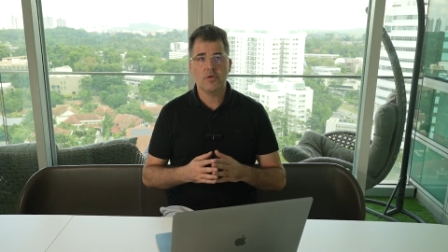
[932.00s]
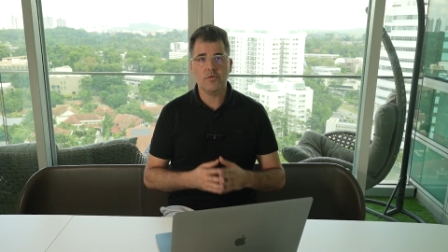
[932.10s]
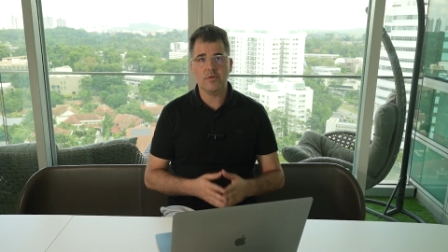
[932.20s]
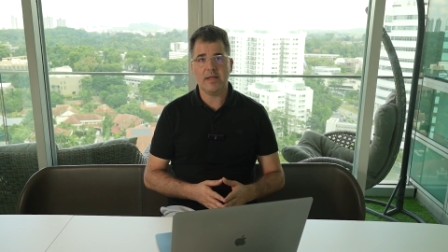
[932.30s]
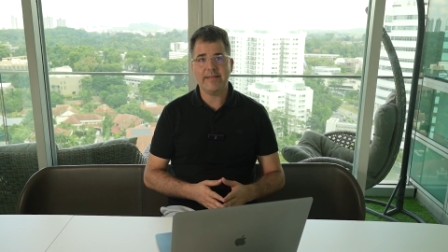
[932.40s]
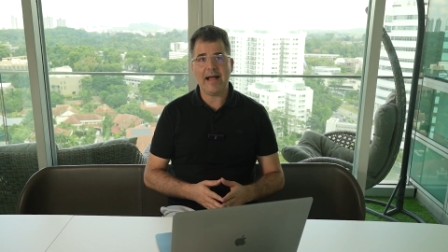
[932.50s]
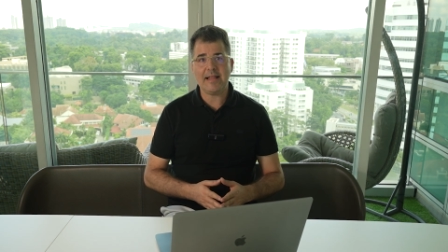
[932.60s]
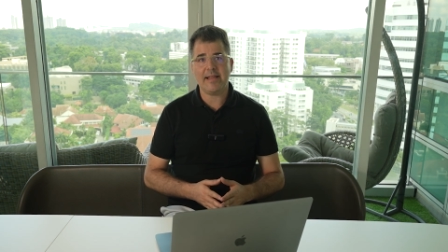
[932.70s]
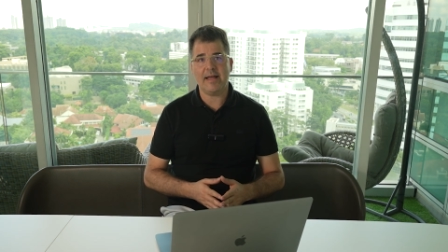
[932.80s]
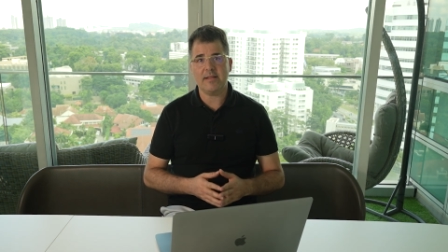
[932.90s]
to the
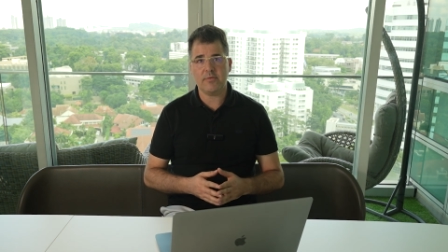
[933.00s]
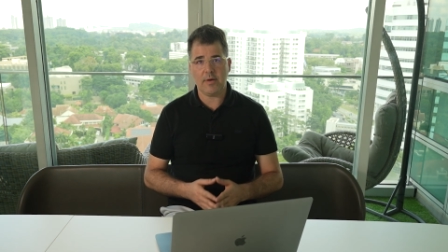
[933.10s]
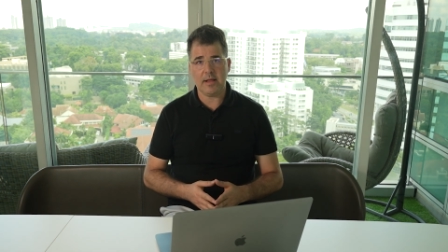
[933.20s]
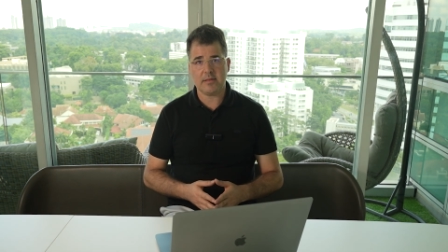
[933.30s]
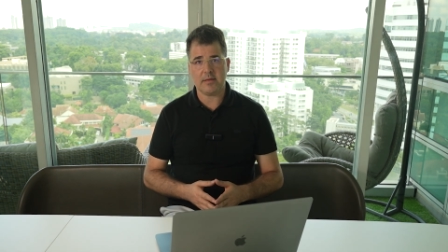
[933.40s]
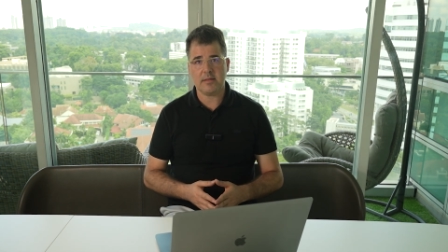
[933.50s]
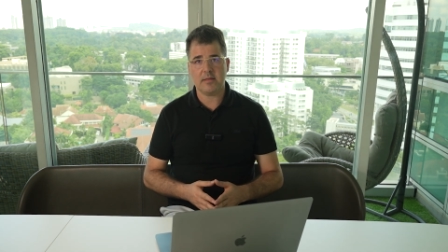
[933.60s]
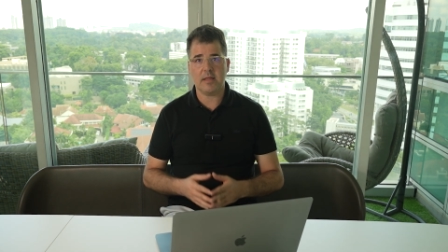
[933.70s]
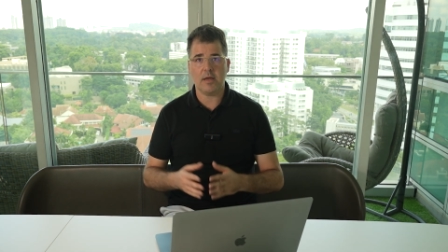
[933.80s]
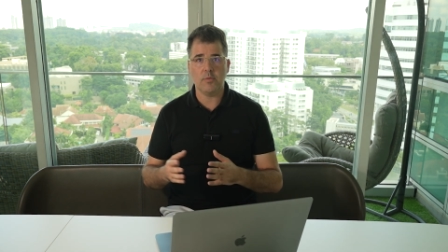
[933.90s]
data in
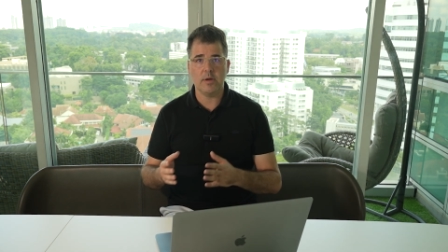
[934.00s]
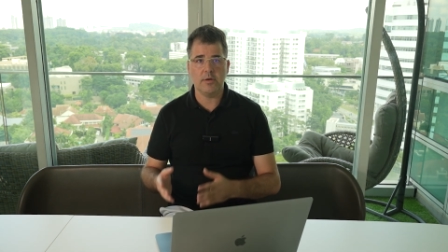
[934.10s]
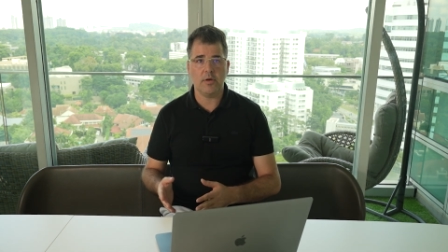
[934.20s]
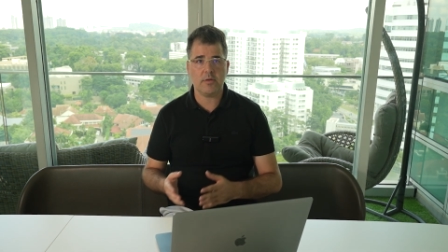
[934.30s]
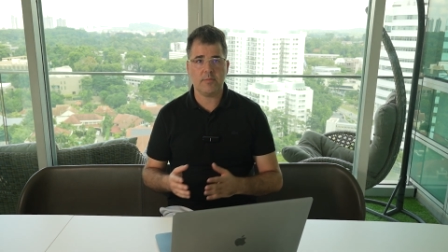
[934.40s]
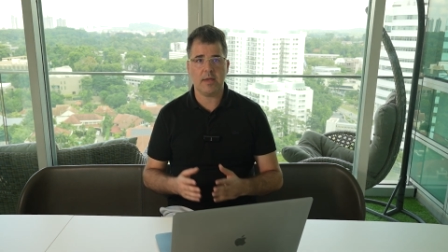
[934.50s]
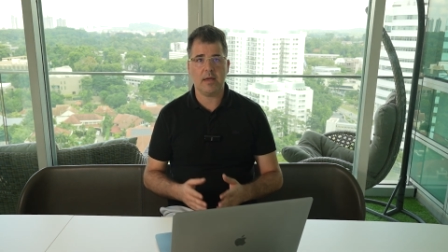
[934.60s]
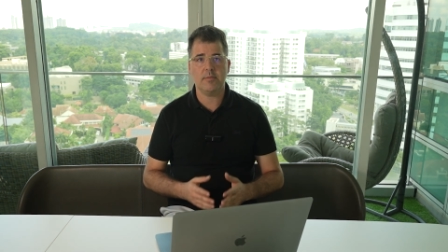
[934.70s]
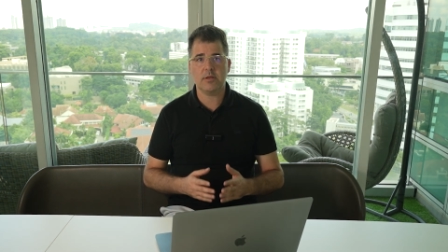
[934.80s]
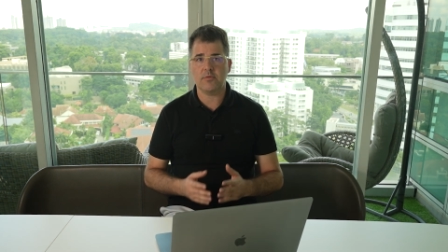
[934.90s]
transit, they will not be
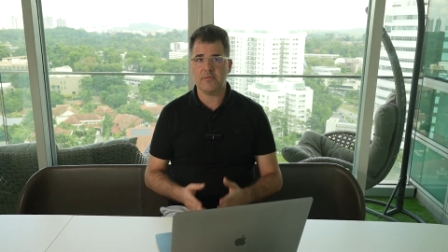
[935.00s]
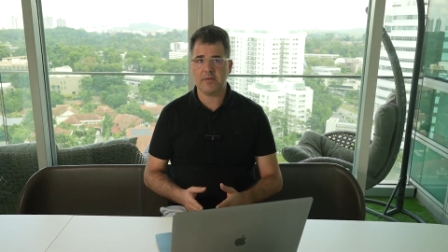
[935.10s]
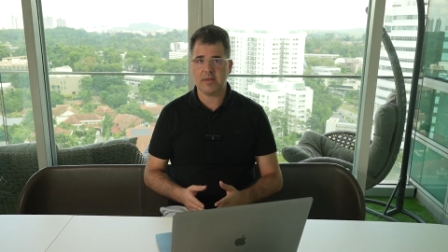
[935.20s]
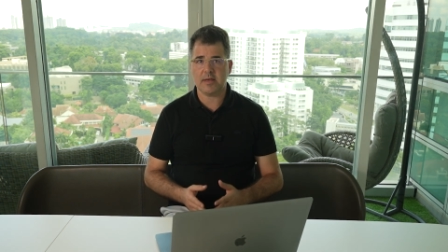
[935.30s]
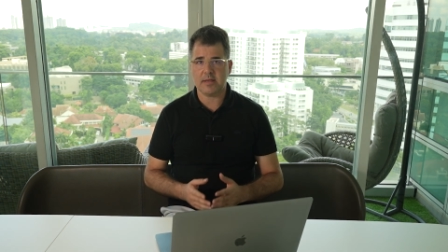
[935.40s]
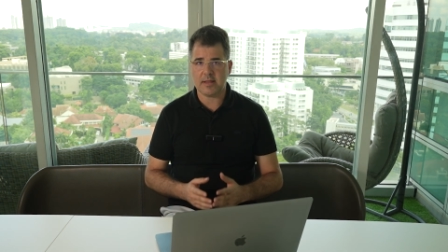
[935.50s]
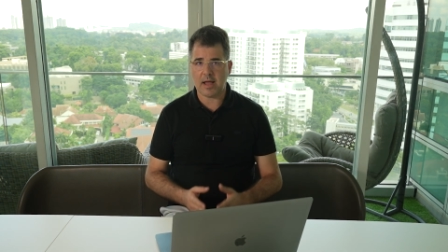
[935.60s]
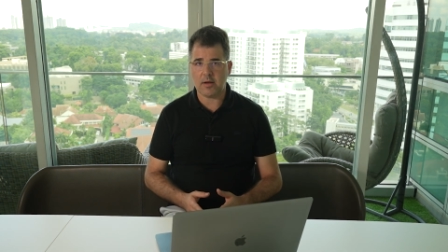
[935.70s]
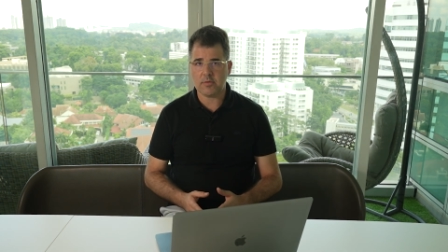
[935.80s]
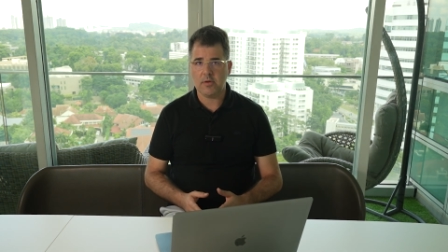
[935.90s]
able to figure it
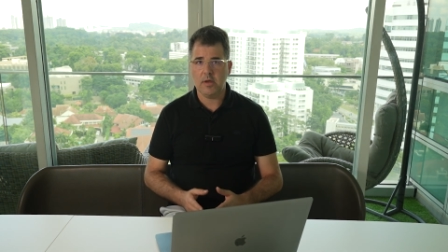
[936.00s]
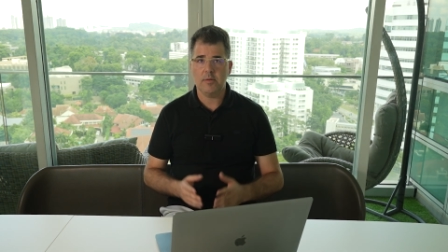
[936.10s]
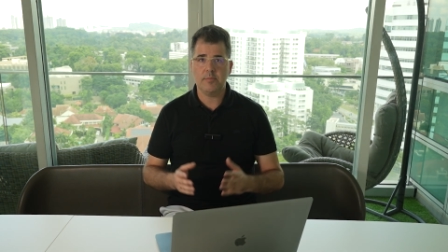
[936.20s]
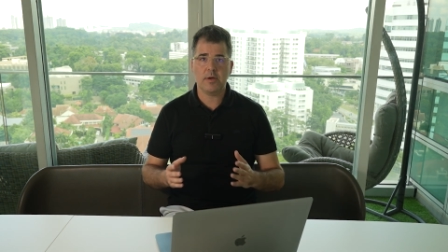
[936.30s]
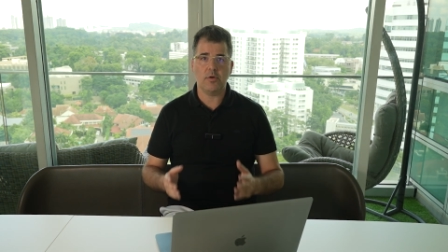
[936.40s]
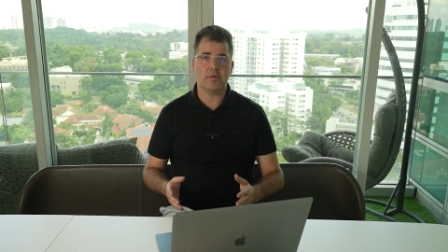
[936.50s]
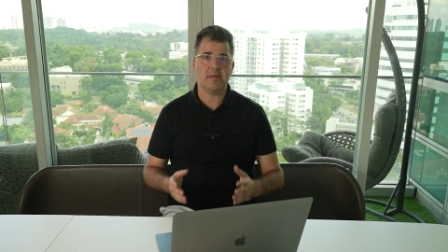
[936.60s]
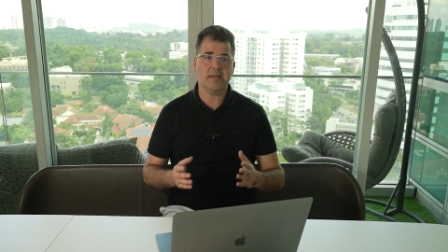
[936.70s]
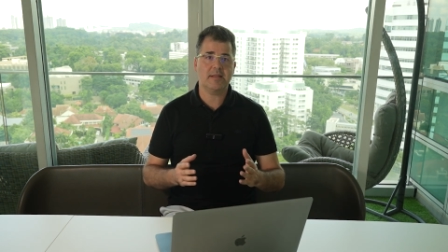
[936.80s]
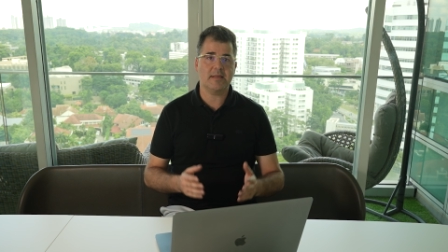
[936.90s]
out because
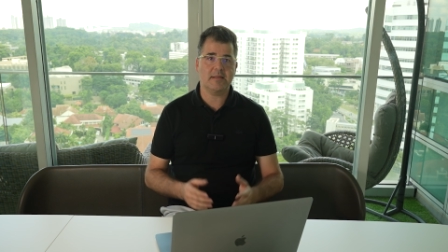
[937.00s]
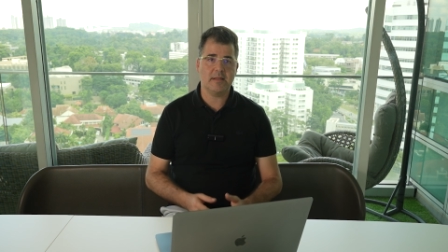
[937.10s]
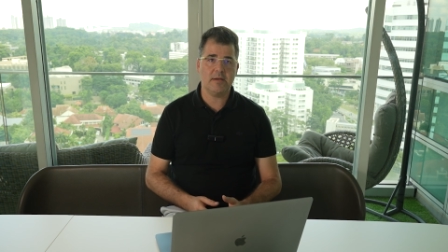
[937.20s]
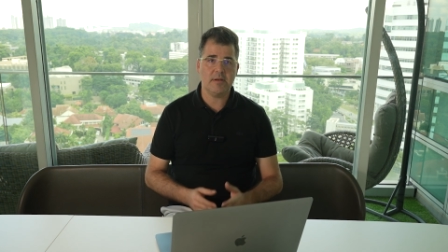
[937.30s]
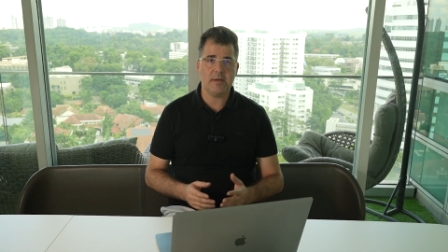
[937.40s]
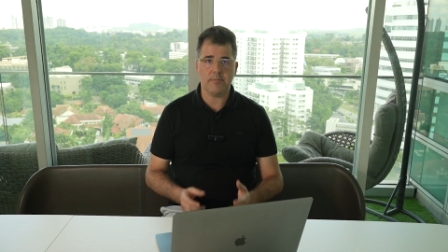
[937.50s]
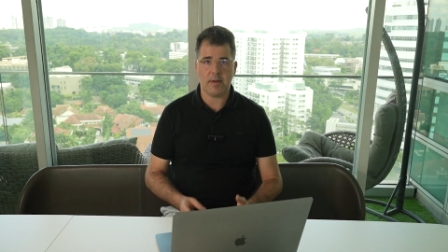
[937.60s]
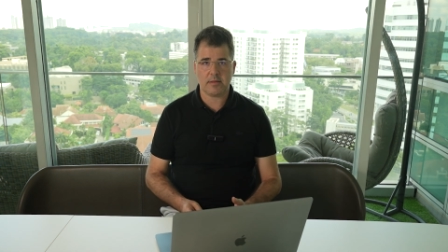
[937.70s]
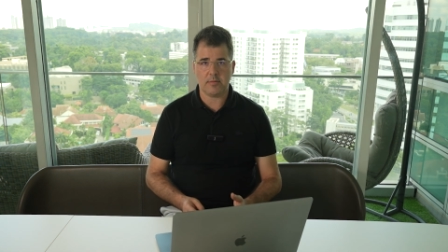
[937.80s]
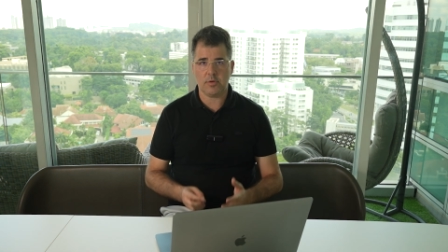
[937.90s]
it is nearly
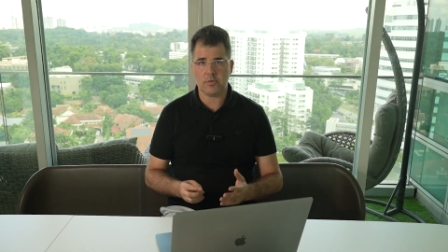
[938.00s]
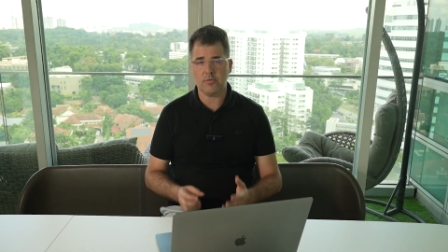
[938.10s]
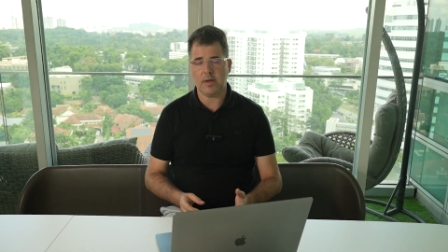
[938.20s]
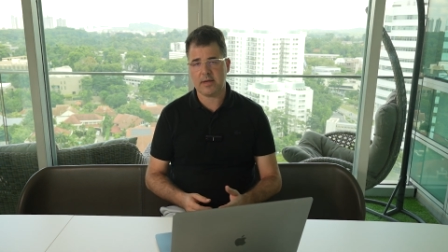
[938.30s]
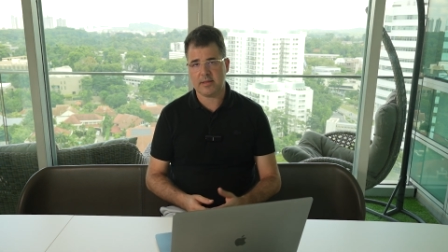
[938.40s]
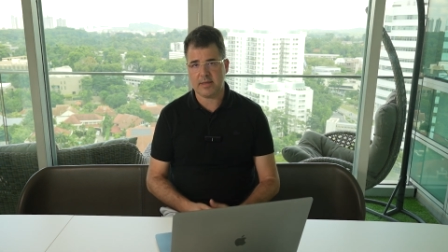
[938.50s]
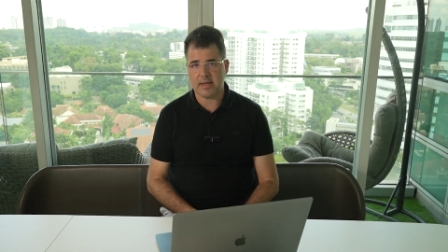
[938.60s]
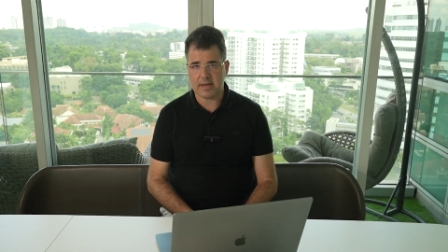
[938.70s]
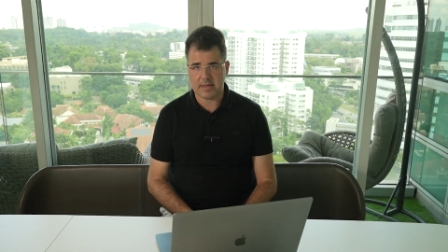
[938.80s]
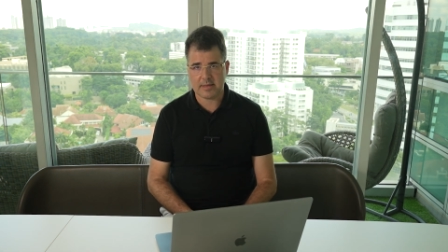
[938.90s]
impossible to hack
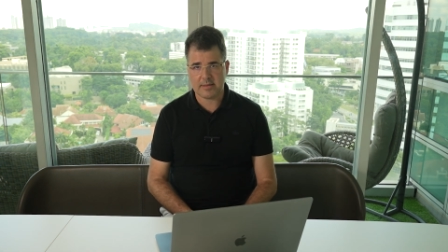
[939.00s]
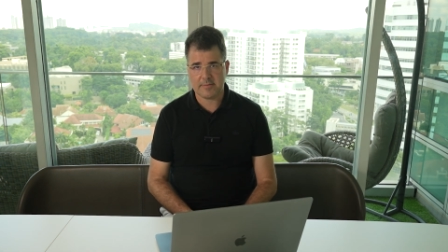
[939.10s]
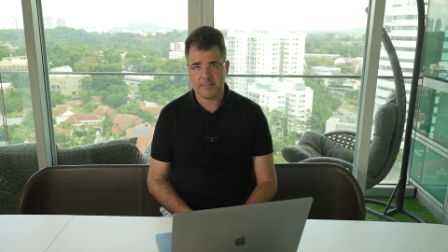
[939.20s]
TLS.